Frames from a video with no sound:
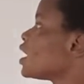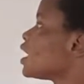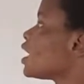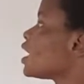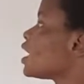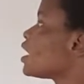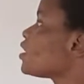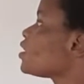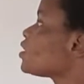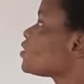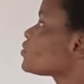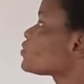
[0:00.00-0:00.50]

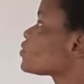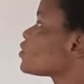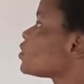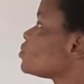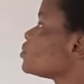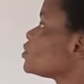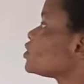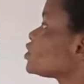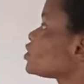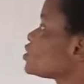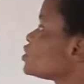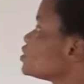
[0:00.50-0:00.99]
Error of
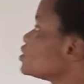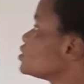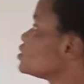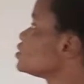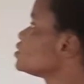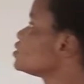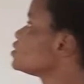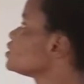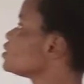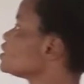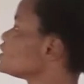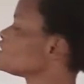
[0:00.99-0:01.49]

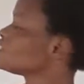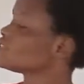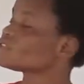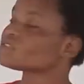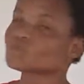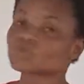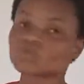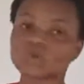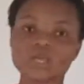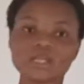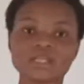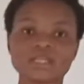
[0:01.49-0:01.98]
commission
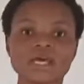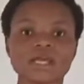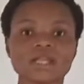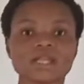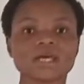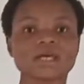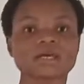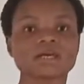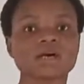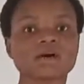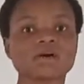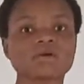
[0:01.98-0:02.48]
is when an
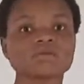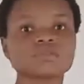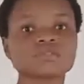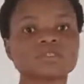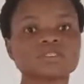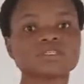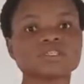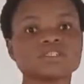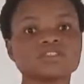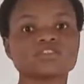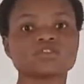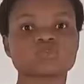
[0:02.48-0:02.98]
account
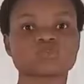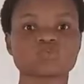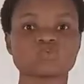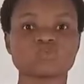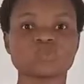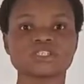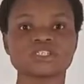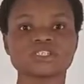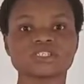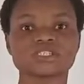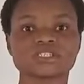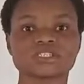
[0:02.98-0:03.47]
is
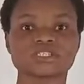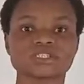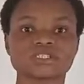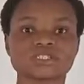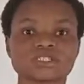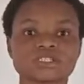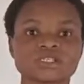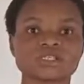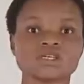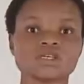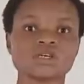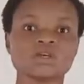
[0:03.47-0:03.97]

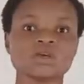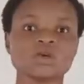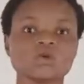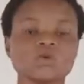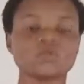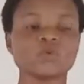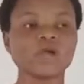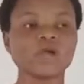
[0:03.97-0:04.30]
switched,